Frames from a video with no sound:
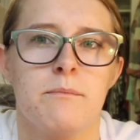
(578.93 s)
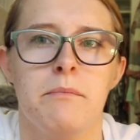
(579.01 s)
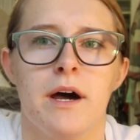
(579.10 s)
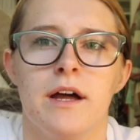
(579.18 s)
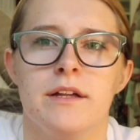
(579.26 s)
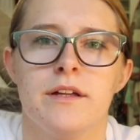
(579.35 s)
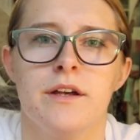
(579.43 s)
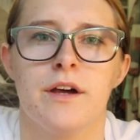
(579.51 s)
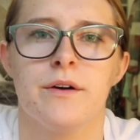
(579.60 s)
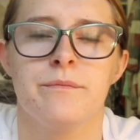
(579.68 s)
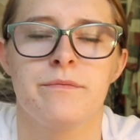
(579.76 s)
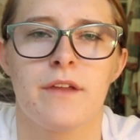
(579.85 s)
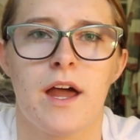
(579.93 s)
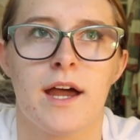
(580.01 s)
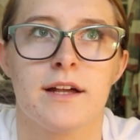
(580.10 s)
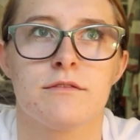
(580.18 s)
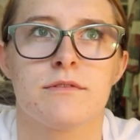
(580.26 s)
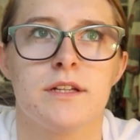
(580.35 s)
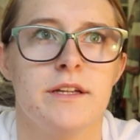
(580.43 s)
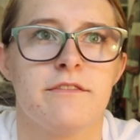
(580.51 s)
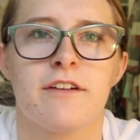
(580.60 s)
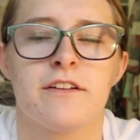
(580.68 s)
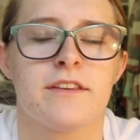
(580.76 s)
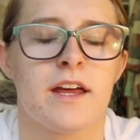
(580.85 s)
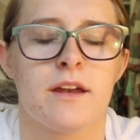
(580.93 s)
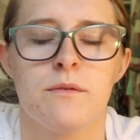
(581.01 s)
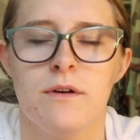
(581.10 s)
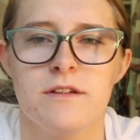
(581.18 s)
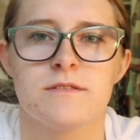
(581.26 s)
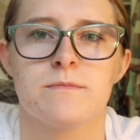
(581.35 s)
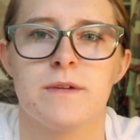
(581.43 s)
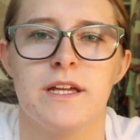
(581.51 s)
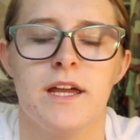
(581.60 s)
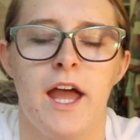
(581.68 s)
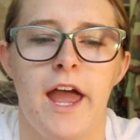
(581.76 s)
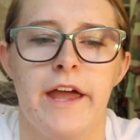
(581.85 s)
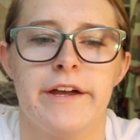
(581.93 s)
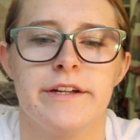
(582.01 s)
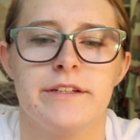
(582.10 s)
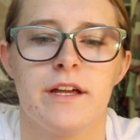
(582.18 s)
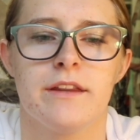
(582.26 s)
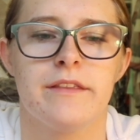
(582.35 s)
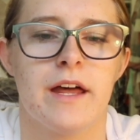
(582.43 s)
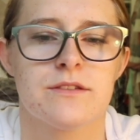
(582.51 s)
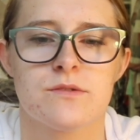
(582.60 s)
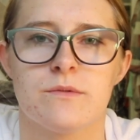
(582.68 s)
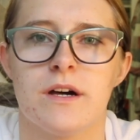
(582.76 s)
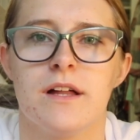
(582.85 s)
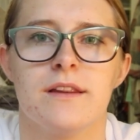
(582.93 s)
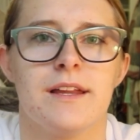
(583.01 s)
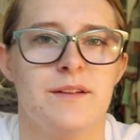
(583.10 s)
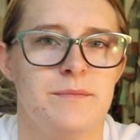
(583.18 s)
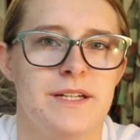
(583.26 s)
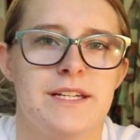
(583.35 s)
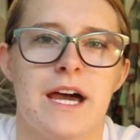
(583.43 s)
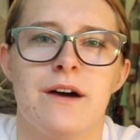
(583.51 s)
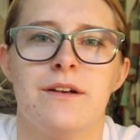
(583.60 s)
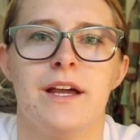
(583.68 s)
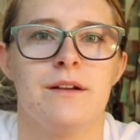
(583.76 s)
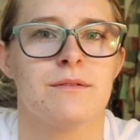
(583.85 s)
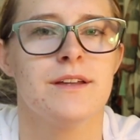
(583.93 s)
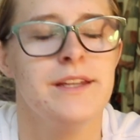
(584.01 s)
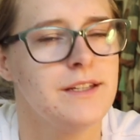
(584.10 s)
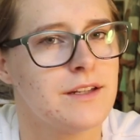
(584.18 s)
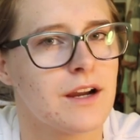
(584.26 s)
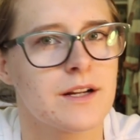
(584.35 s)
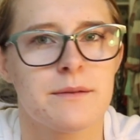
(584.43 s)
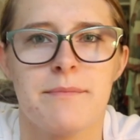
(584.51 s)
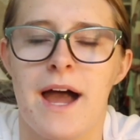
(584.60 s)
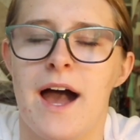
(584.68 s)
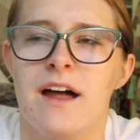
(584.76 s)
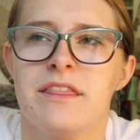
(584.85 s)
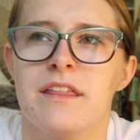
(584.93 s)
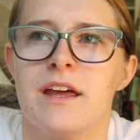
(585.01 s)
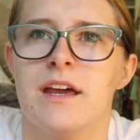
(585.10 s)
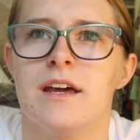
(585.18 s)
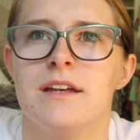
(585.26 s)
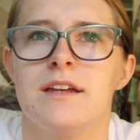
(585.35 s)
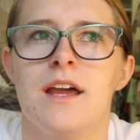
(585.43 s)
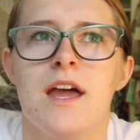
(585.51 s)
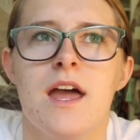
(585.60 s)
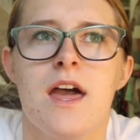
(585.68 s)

but you know, I really felt that it was me, and that's what led me down a really dark path, and